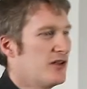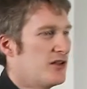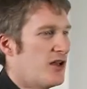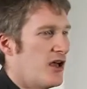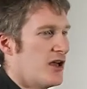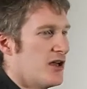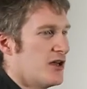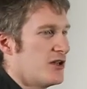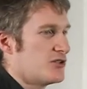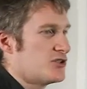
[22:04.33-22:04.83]

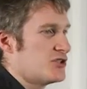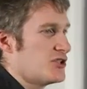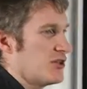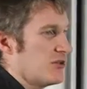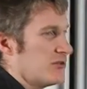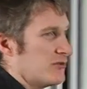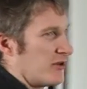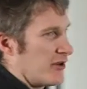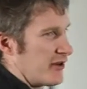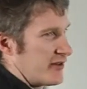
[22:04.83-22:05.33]
uh,
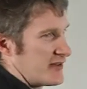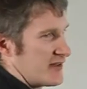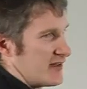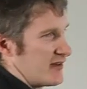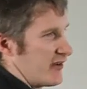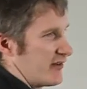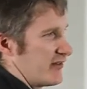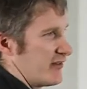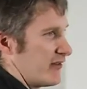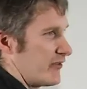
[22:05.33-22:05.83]
June
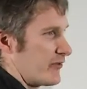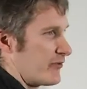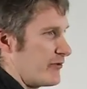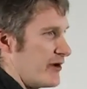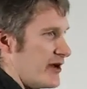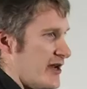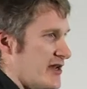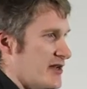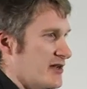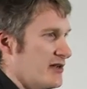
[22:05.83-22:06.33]

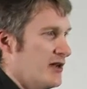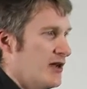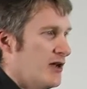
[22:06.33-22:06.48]
1993.